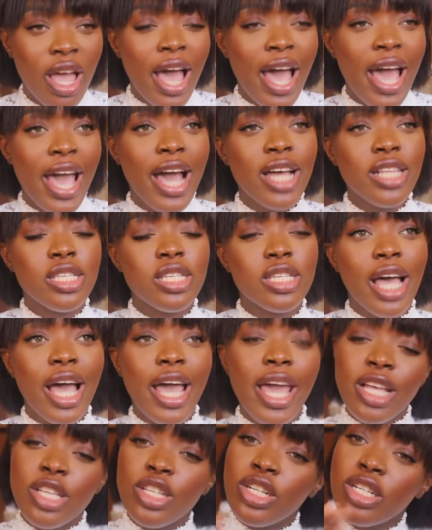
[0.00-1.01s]
I
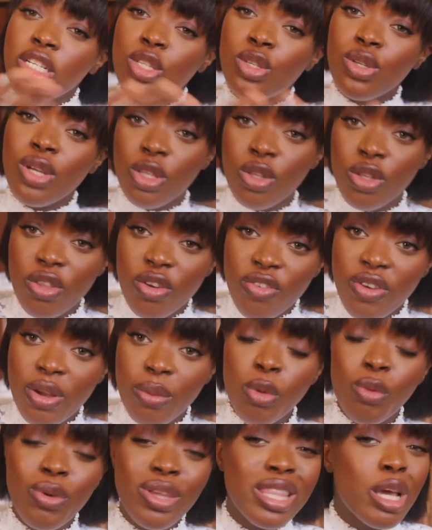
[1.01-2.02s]
entered into another
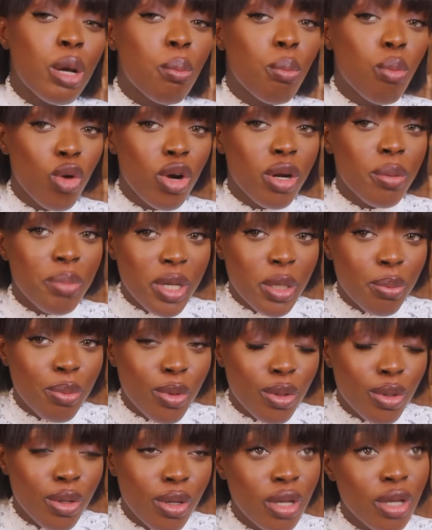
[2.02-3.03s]
family where there are more people,